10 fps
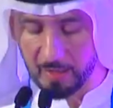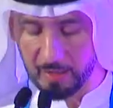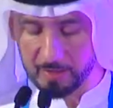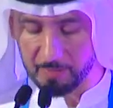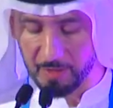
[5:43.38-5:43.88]

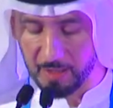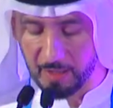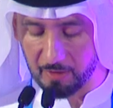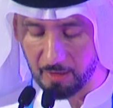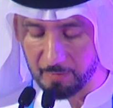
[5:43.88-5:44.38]
has been
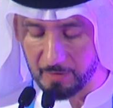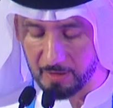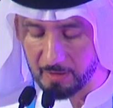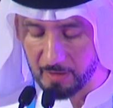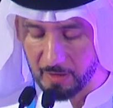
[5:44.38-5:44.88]

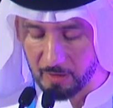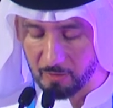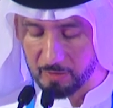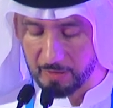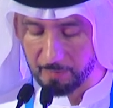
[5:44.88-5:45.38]
adopted
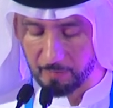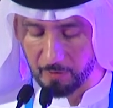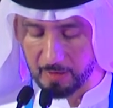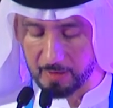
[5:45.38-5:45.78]
to support